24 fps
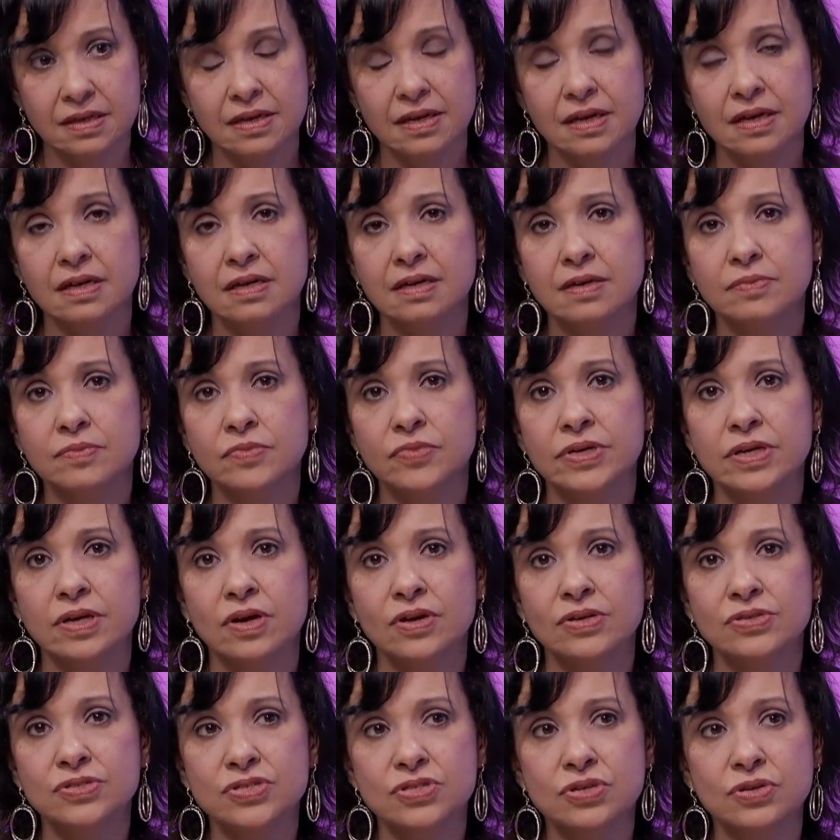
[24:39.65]
We
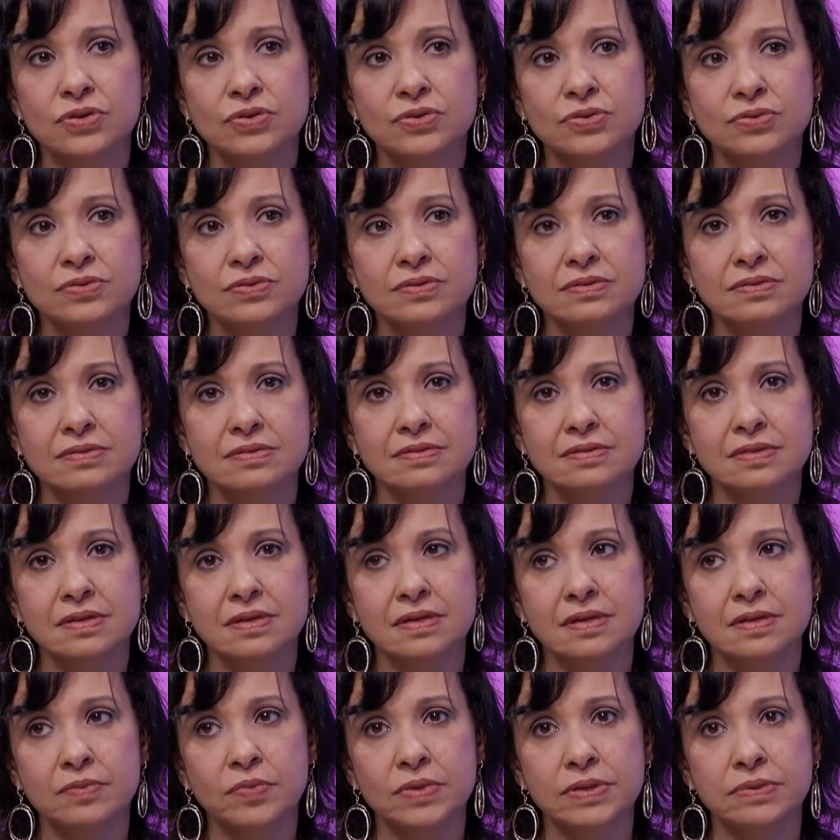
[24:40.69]
also,
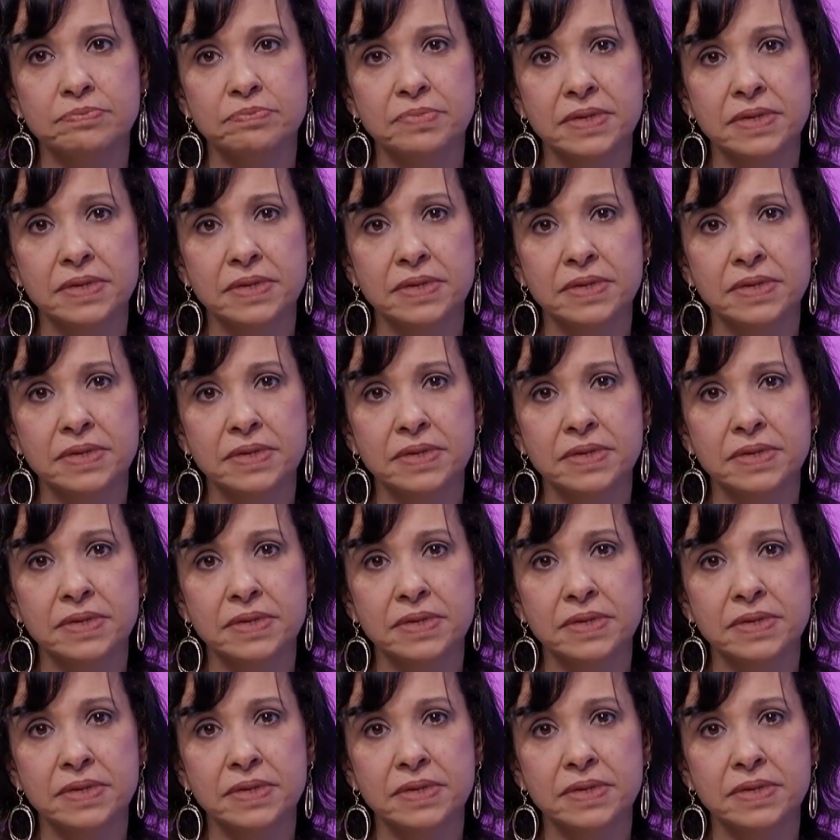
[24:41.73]
one